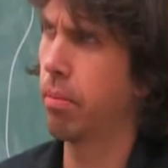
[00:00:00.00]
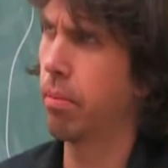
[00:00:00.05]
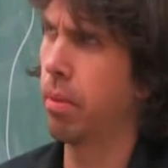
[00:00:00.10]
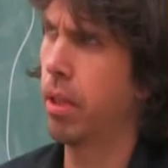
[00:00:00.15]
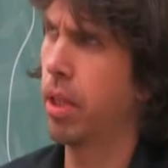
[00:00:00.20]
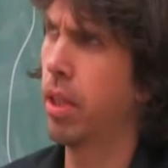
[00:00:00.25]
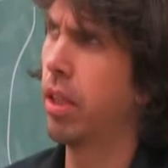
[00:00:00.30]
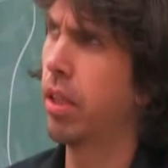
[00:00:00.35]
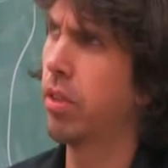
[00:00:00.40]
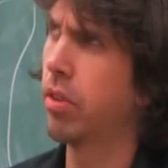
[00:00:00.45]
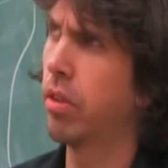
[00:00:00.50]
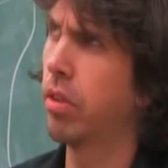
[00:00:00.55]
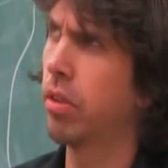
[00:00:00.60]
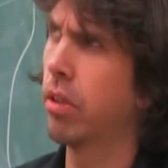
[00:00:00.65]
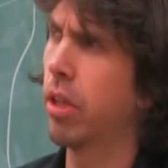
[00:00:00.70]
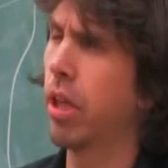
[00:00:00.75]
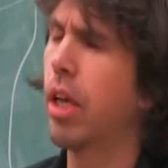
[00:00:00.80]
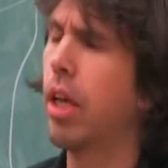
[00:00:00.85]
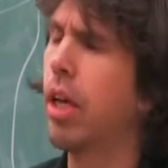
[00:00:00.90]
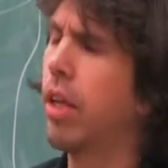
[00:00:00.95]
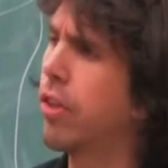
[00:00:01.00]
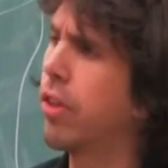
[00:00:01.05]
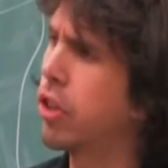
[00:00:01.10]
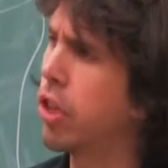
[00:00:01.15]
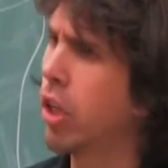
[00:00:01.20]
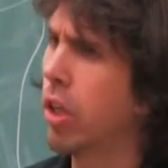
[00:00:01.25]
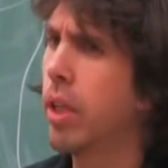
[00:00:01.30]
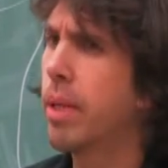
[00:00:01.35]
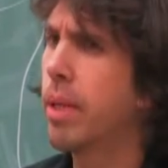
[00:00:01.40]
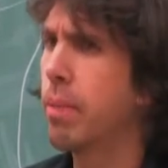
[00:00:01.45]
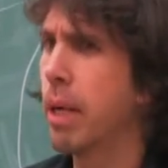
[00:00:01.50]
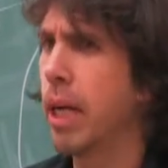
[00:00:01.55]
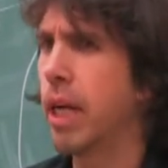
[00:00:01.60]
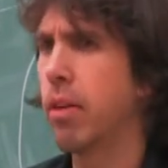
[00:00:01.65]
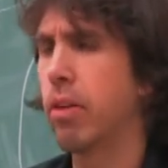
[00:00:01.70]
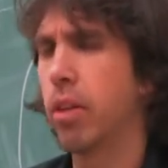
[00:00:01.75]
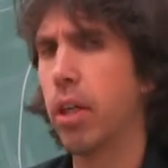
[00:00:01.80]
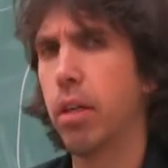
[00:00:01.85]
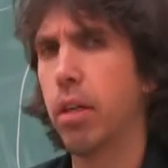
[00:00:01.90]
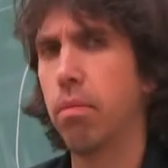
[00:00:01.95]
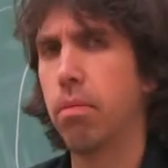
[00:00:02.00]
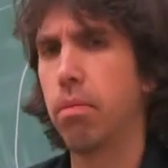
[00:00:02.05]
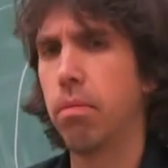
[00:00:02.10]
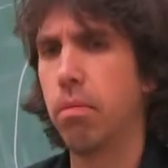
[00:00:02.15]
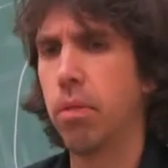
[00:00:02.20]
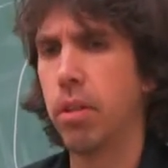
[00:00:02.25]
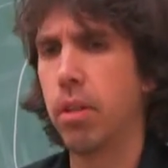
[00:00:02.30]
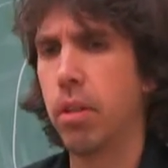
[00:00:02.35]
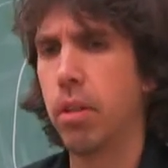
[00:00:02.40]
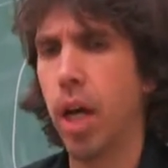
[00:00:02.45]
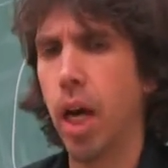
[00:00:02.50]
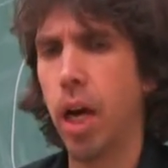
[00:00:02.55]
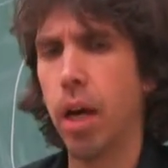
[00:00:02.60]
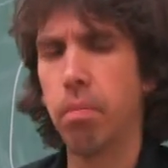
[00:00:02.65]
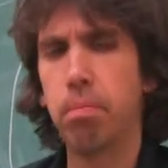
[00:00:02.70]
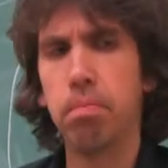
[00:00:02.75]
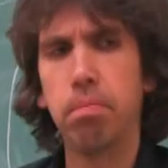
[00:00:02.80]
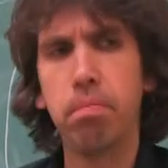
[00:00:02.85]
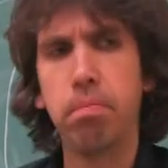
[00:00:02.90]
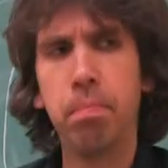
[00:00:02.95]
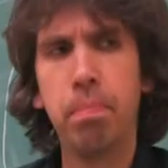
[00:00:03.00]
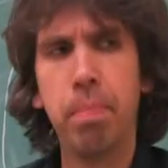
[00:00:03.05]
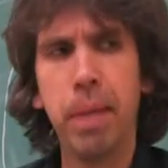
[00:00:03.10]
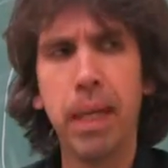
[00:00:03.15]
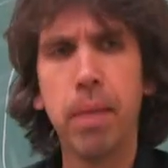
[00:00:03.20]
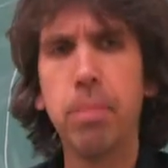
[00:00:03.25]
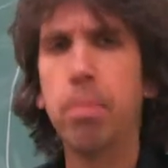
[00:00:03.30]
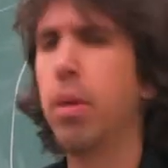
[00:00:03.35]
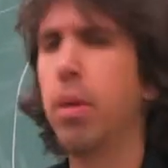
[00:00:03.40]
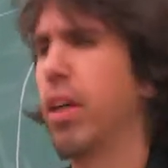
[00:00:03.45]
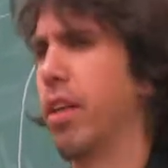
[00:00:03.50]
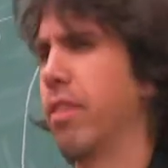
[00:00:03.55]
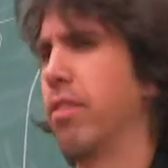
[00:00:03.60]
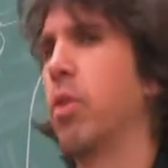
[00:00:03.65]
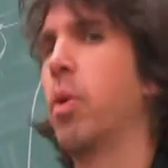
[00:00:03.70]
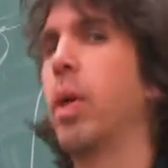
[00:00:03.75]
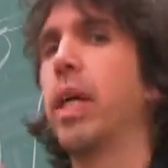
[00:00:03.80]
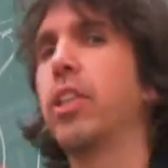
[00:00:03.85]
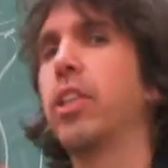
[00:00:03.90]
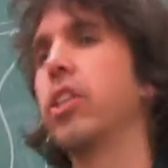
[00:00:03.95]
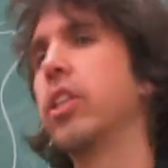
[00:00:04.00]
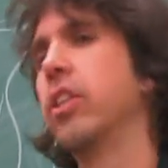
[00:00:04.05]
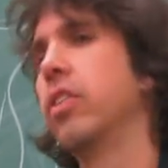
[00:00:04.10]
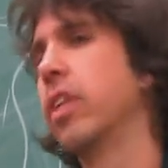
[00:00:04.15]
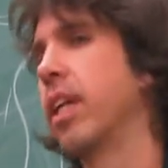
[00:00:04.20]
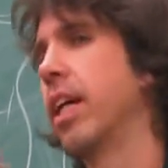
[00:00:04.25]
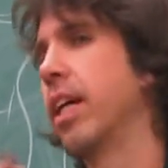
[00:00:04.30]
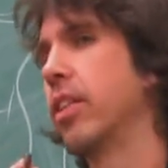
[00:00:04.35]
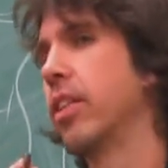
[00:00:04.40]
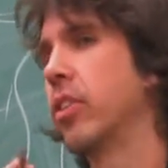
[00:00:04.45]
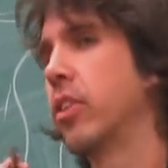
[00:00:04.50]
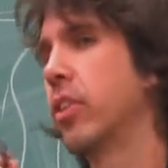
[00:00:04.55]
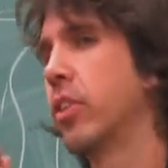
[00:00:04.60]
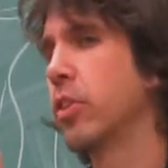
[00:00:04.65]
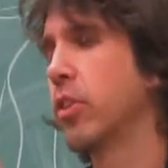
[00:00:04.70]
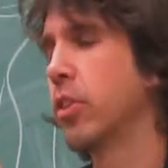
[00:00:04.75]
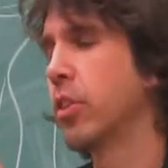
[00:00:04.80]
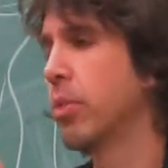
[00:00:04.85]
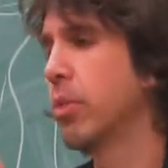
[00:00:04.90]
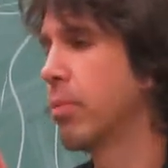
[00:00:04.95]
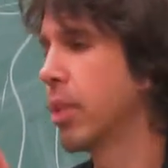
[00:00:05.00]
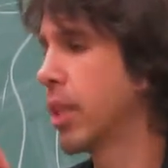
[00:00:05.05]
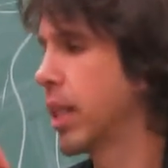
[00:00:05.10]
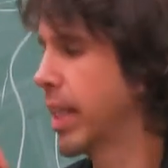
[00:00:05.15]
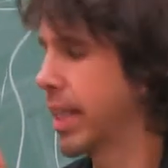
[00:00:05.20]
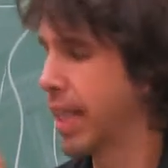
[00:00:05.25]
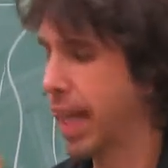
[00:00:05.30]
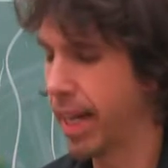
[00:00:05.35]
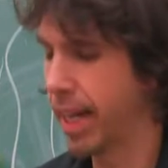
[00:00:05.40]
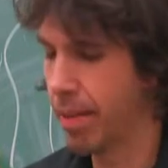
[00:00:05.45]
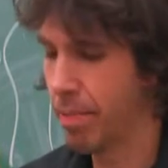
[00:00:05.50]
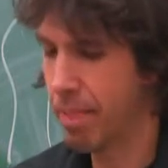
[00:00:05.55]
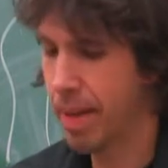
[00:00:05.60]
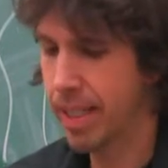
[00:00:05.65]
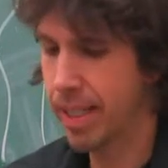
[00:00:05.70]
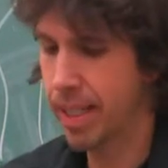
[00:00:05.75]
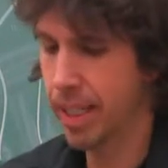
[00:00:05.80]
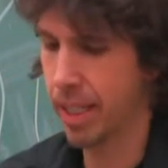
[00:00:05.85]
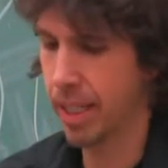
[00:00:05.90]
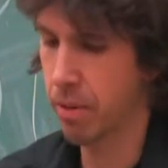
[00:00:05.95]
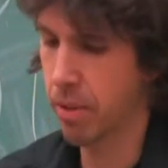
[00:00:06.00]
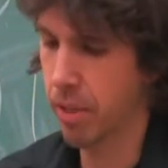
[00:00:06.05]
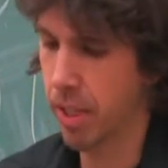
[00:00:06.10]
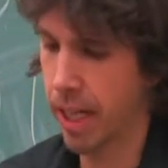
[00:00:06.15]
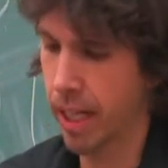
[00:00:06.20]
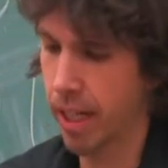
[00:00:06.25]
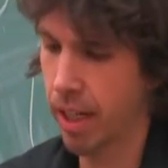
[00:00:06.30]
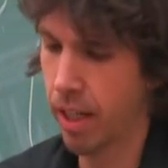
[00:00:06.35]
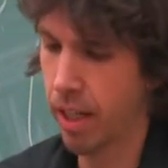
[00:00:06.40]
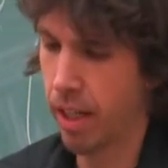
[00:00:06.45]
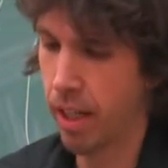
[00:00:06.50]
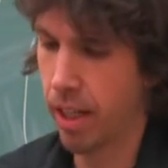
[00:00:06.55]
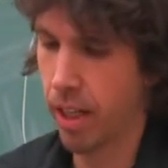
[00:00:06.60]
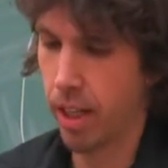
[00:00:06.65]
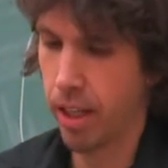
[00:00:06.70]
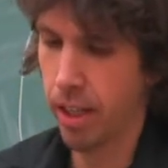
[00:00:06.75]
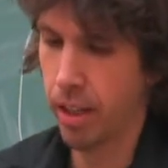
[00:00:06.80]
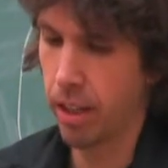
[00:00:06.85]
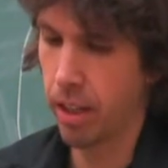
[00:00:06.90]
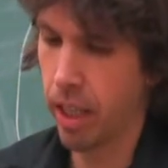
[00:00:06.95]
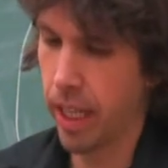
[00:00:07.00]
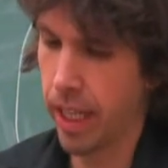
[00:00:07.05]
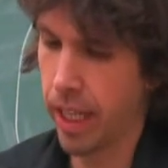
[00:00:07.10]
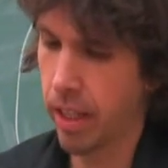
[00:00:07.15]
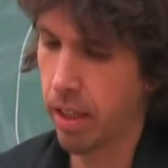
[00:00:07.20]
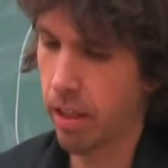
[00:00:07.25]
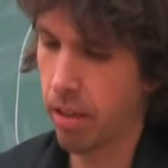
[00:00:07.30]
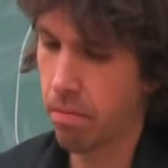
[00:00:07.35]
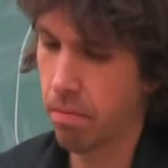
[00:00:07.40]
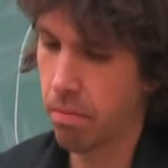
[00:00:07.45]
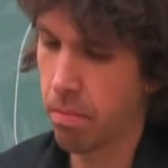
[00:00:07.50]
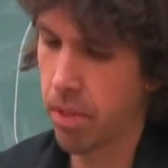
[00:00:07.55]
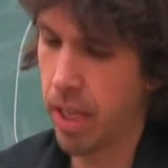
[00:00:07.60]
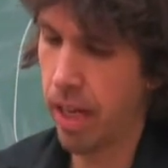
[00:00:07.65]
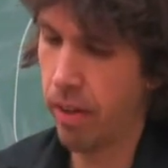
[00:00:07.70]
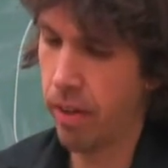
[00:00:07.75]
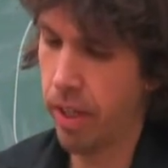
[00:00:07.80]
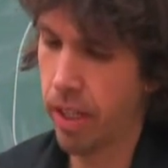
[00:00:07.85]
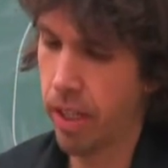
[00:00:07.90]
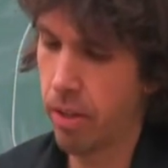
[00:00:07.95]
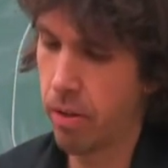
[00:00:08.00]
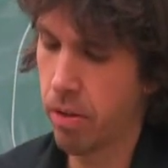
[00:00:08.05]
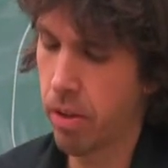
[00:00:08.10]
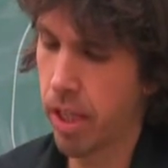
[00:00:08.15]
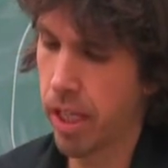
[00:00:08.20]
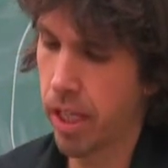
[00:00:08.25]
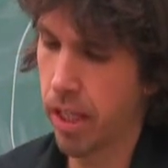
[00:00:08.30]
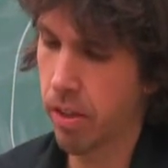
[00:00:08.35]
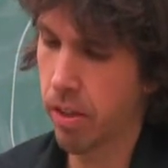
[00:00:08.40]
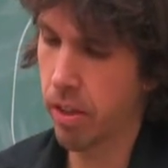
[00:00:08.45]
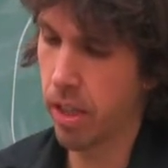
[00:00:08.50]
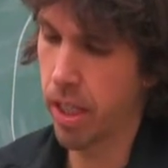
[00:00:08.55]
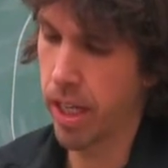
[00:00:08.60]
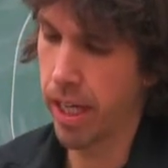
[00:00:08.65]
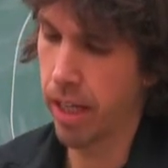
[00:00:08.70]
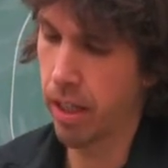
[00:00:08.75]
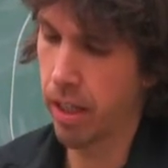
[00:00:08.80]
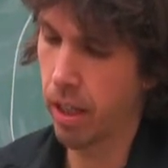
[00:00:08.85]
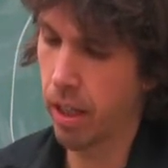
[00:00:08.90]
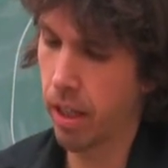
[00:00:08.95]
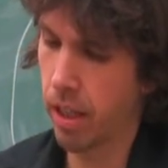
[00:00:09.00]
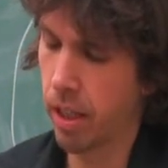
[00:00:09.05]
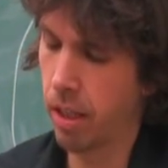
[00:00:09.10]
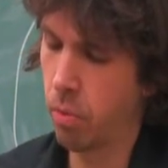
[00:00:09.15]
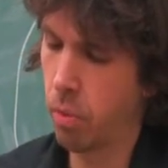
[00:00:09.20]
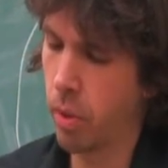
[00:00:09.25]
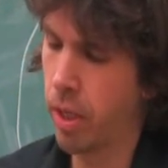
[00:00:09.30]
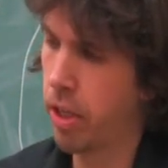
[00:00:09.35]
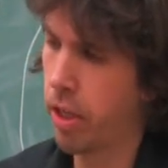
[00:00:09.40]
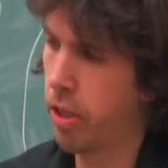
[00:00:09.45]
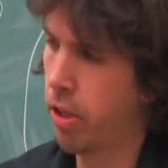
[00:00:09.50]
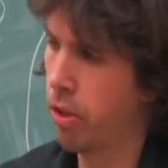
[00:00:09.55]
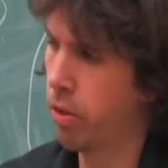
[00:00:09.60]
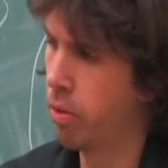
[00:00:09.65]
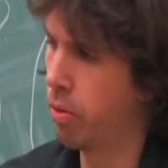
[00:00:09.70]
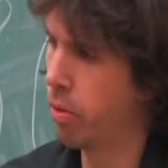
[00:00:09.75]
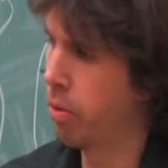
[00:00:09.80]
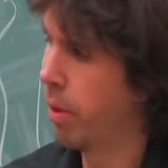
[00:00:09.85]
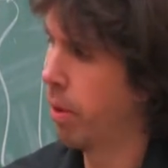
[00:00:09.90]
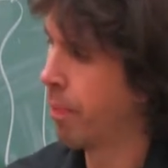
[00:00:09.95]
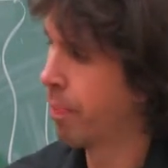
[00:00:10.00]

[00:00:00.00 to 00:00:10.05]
Peanuts or the Charlie, the Charlie Brown got big book of questions and answers or something like that. And it basically it was like like telling you things like uh, when you